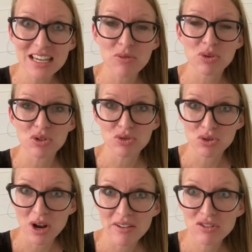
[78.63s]
And when you
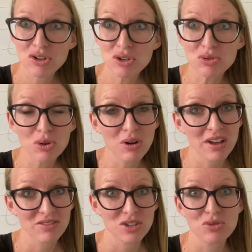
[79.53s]
travel, you don't have
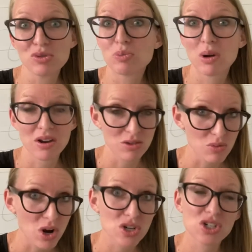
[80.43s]
to use body
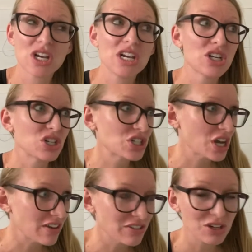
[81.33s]
wash,
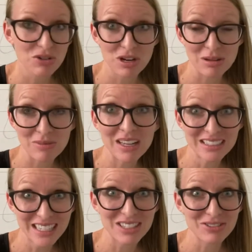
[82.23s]
shaving cream.
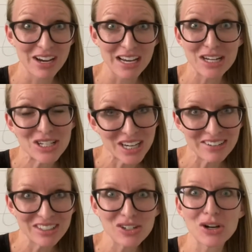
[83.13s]
That's right,
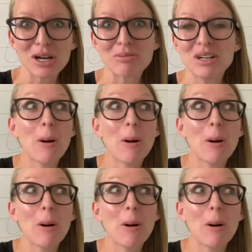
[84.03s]
shaving cream.